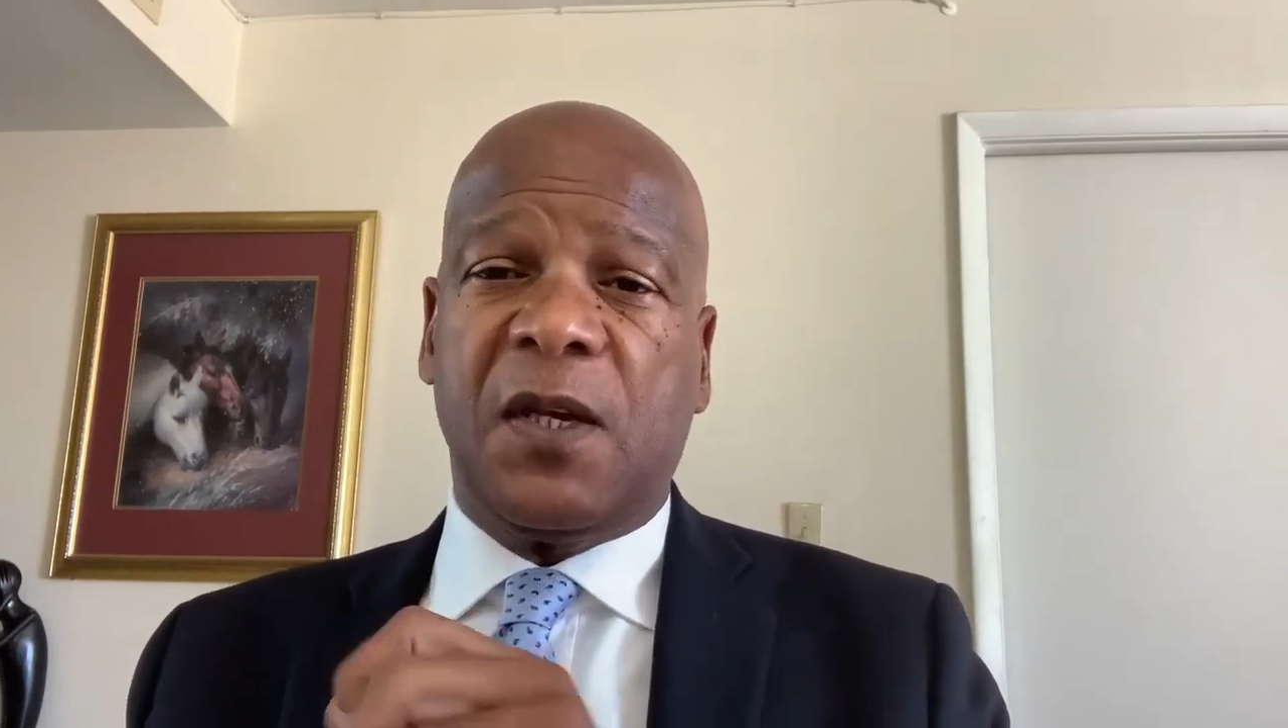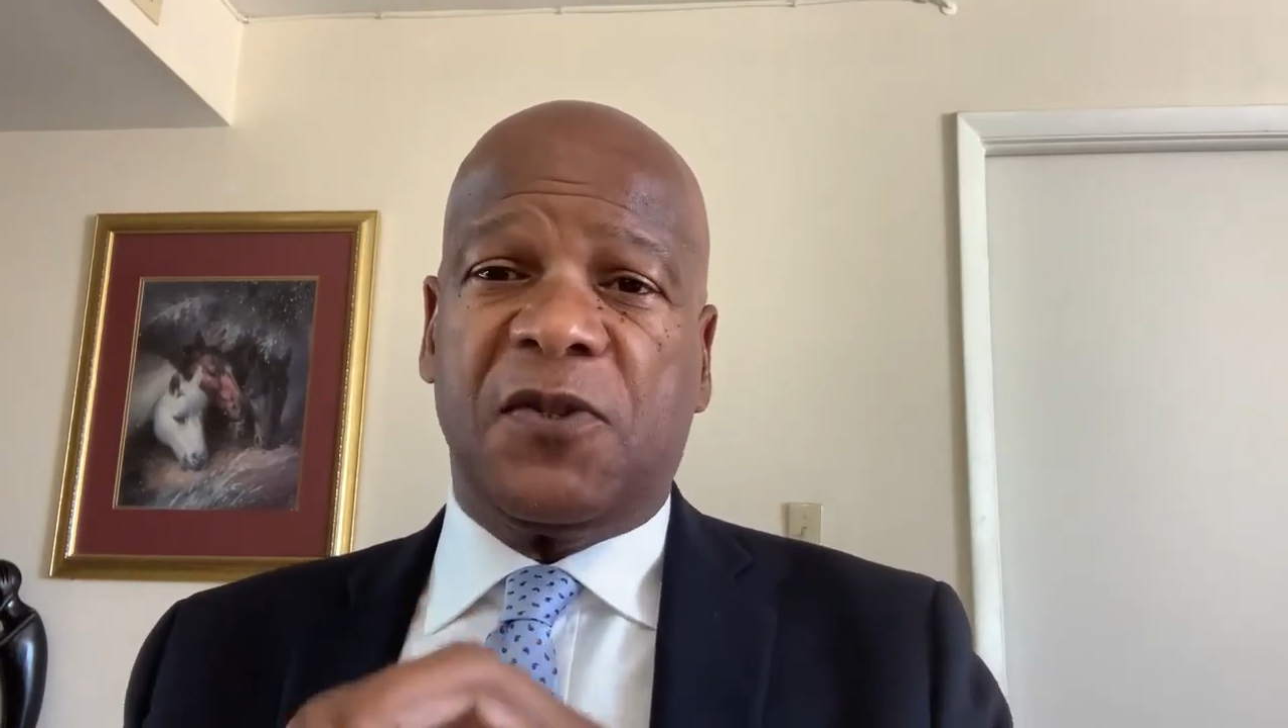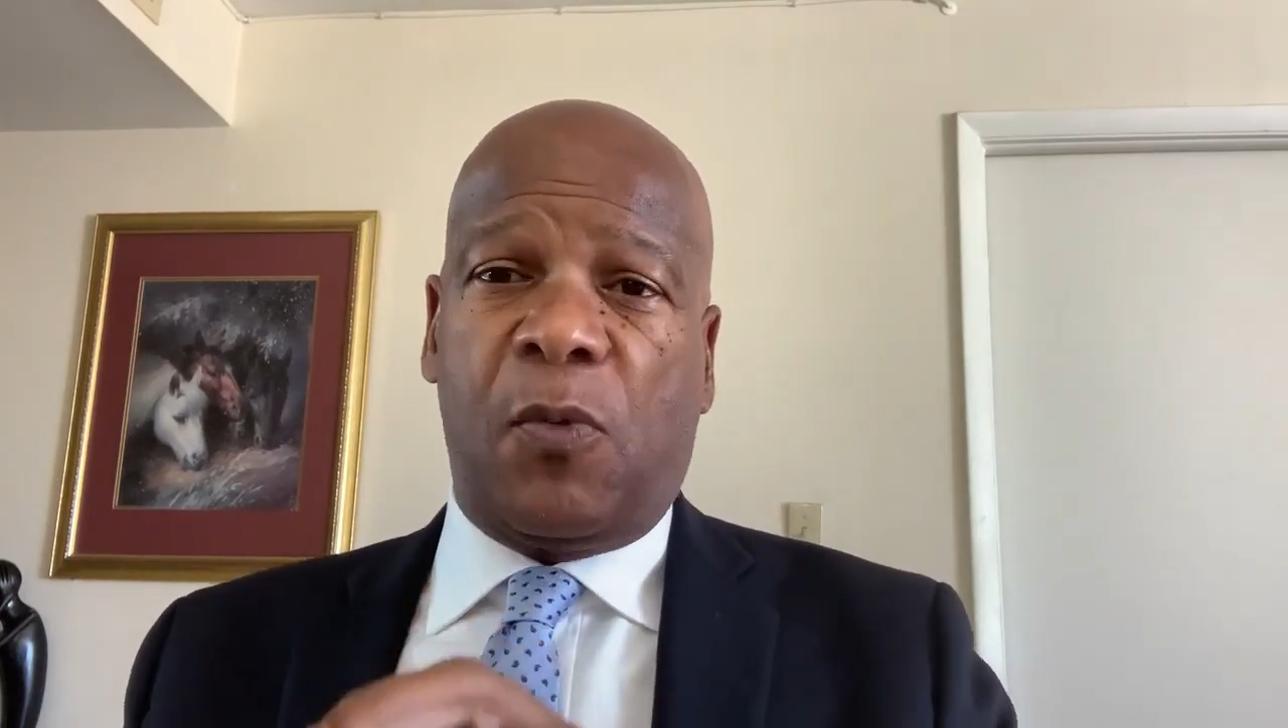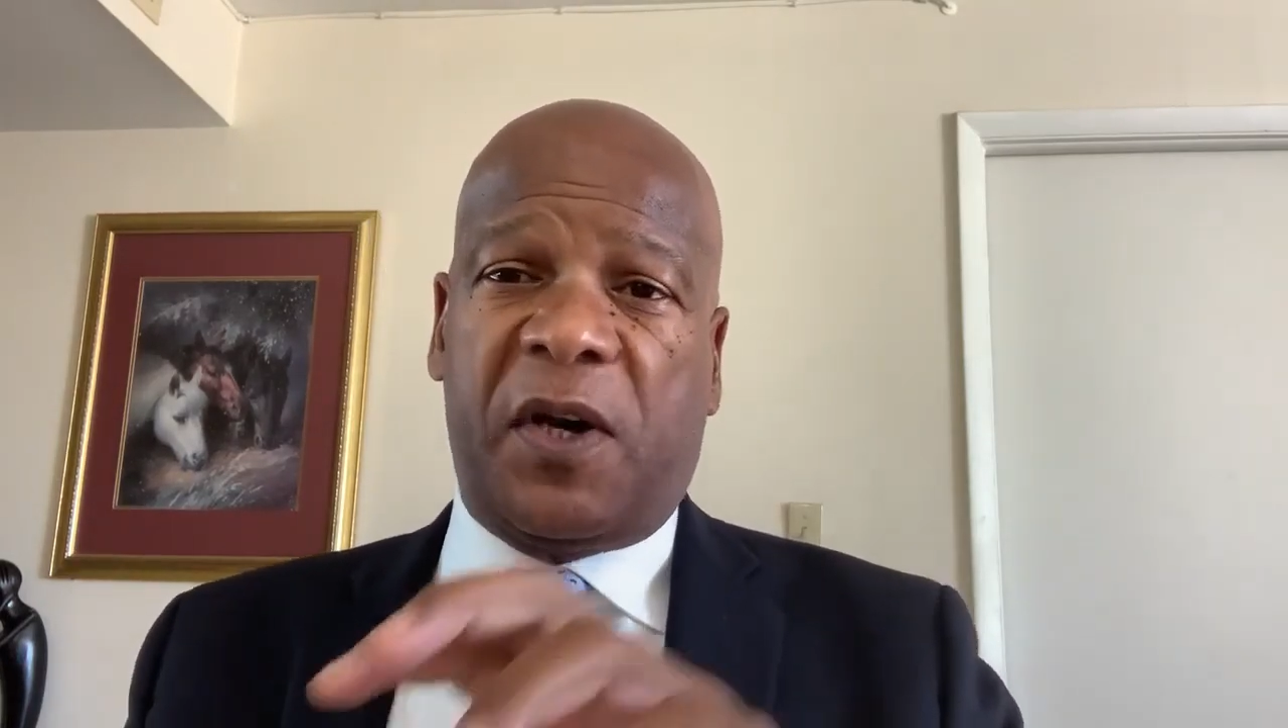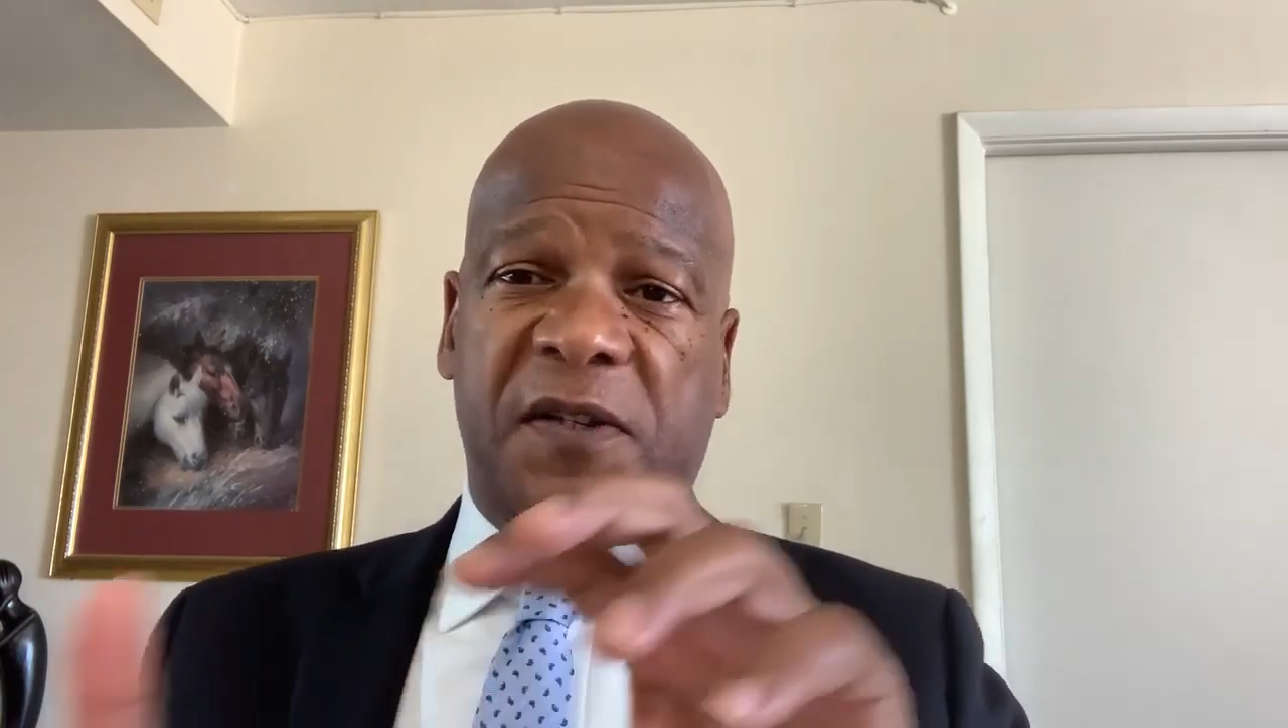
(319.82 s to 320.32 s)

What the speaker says: So what